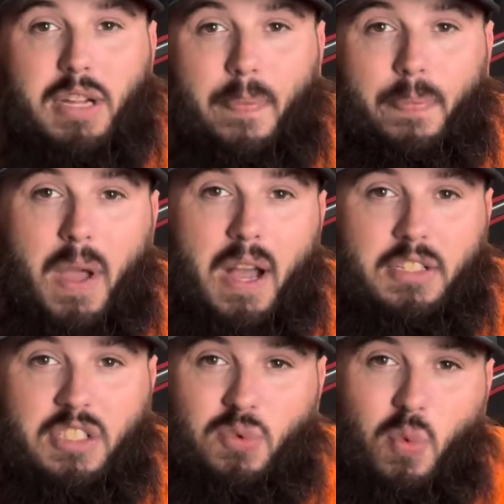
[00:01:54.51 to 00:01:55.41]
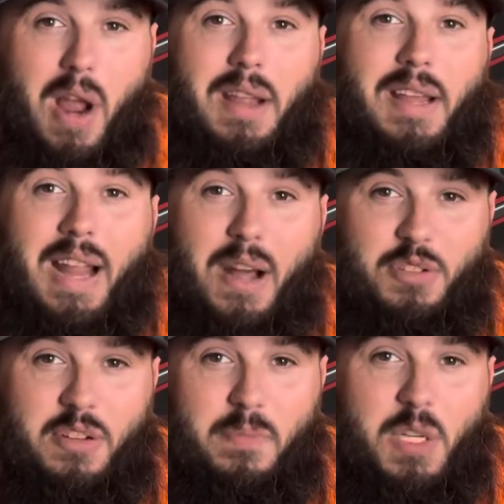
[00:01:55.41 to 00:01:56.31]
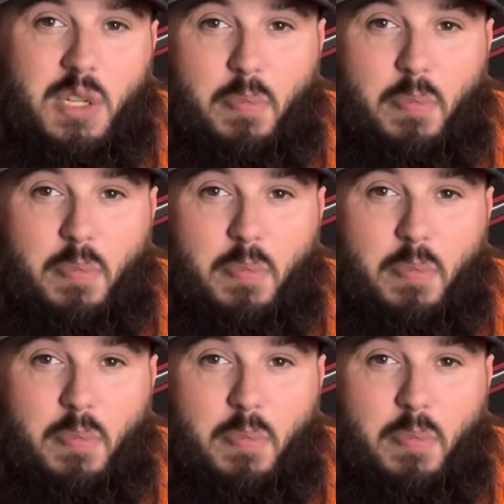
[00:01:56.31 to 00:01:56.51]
I'm not sweating it out too much,